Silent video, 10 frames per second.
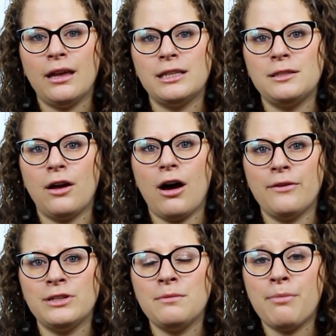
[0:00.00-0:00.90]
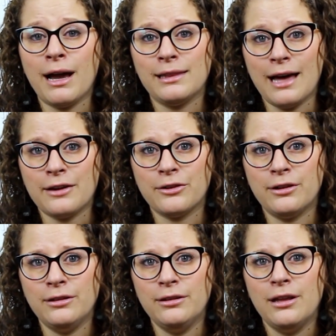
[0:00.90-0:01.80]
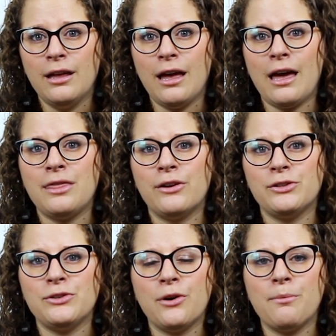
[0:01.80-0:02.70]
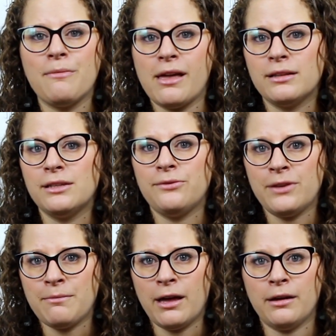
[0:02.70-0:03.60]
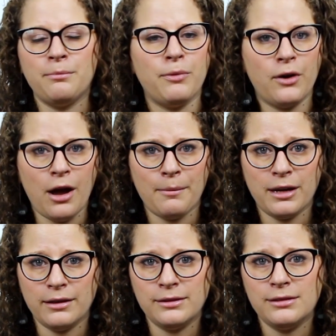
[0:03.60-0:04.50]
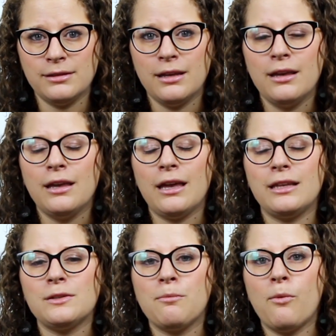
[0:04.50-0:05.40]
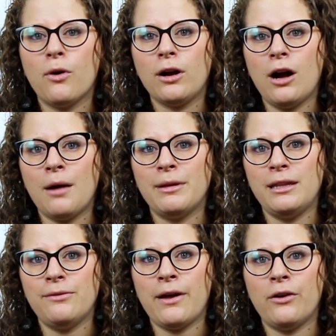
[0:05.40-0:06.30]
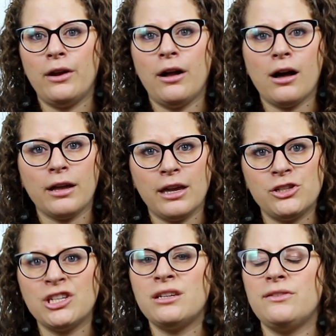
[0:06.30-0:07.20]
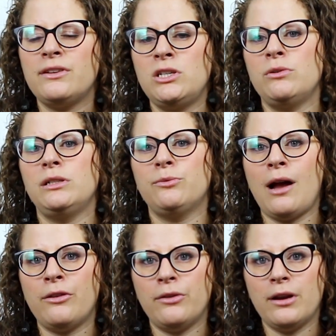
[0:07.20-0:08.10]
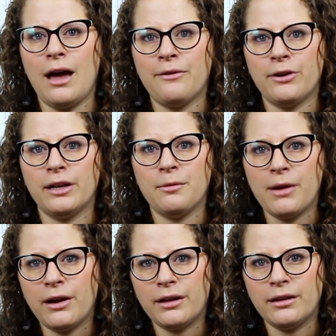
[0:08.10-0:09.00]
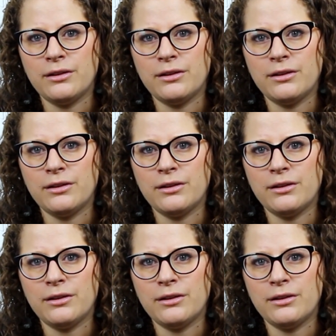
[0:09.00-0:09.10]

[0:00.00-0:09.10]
It's often bilateral and there's no male to female predominance. It's more commonly found in Caucasian individuals rather than African American